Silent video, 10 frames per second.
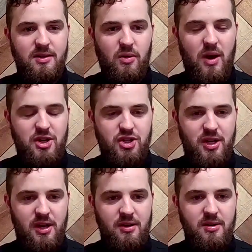
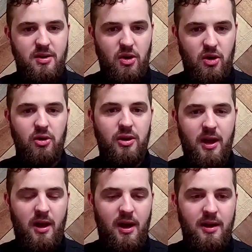question early
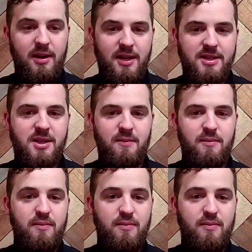on is the